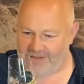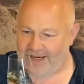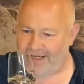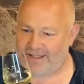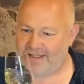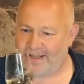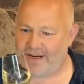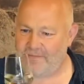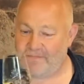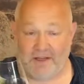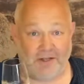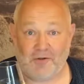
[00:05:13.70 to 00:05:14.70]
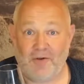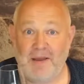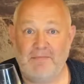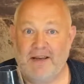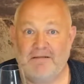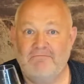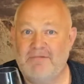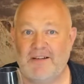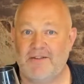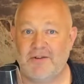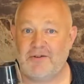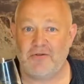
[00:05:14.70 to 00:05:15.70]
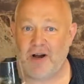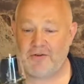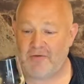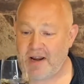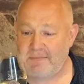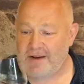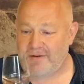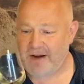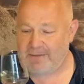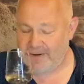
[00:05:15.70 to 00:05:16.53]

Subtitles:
it's grapey. It's a grapey